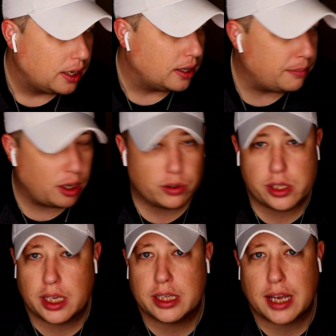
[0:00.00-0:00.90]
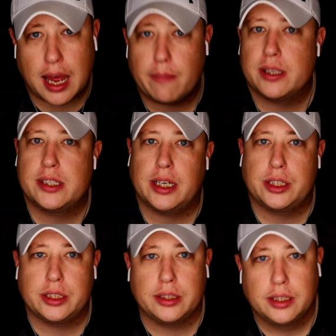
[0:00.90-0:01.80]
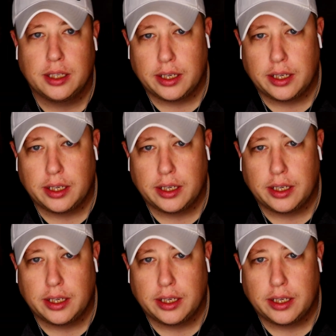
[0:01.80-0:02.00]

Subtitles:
Let me know what you think in the comments section.